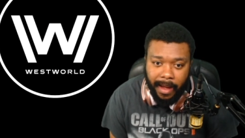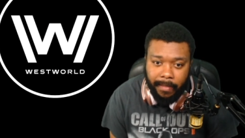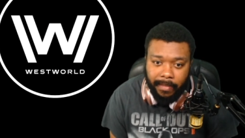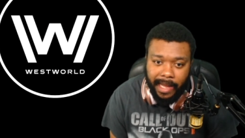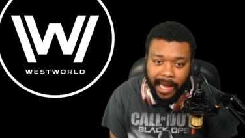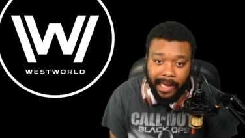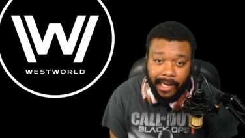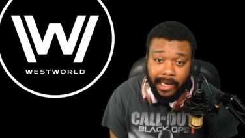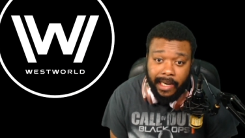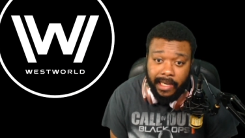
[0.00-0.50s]
I'm
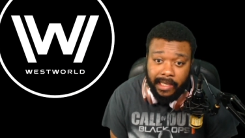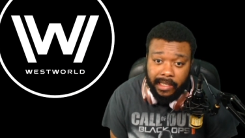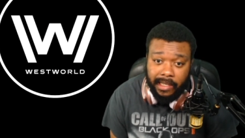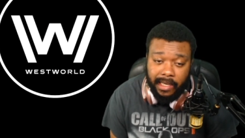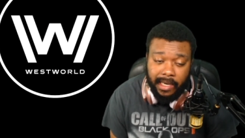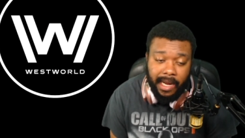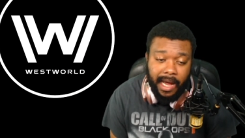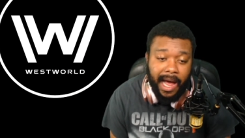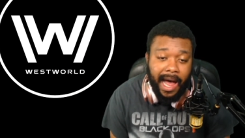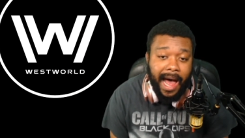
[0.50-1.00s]
like,
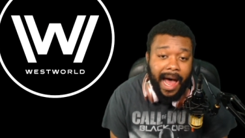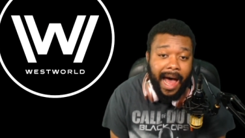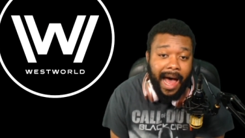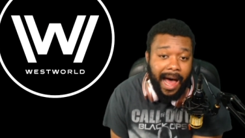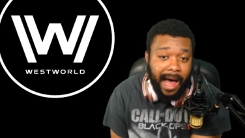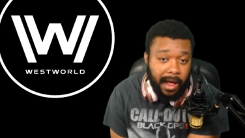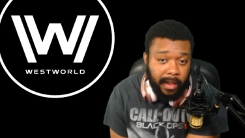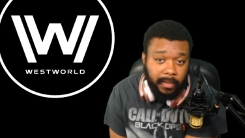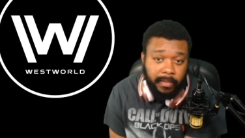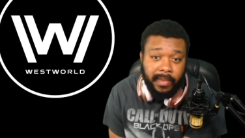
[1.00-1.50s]
listen,
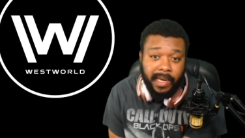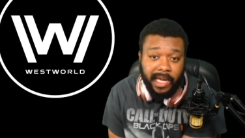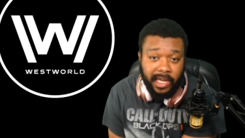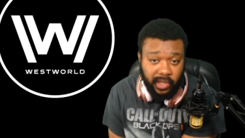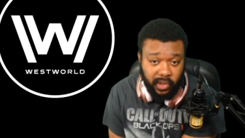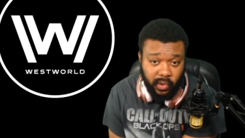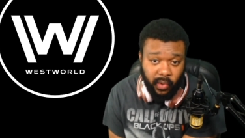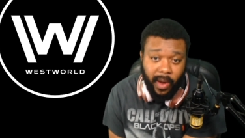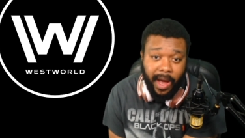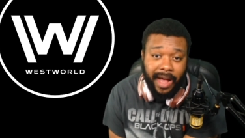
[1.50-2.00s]
I'll
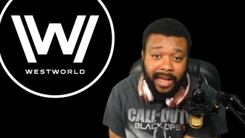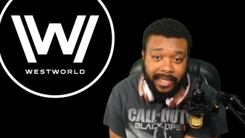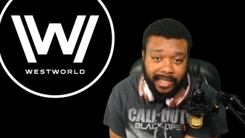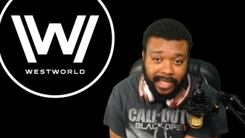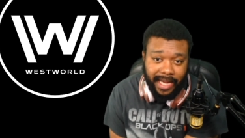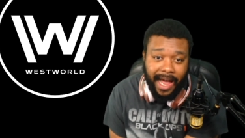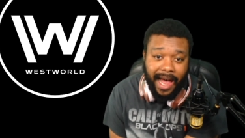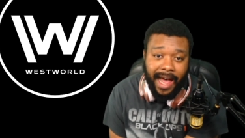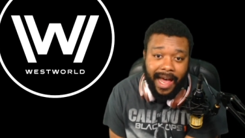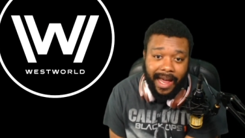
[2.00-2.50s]
meet you
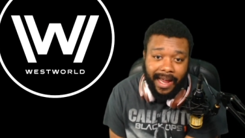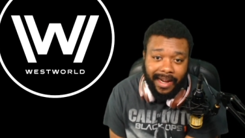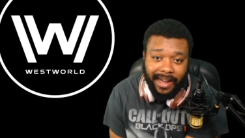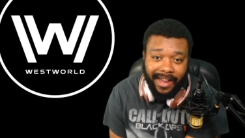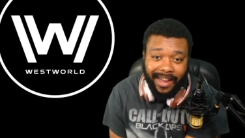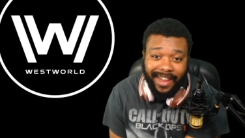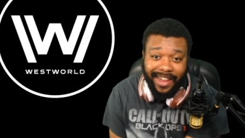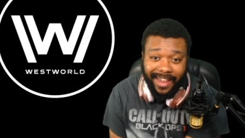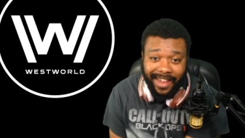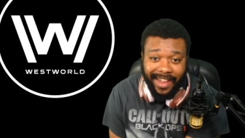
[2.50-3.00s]
outside.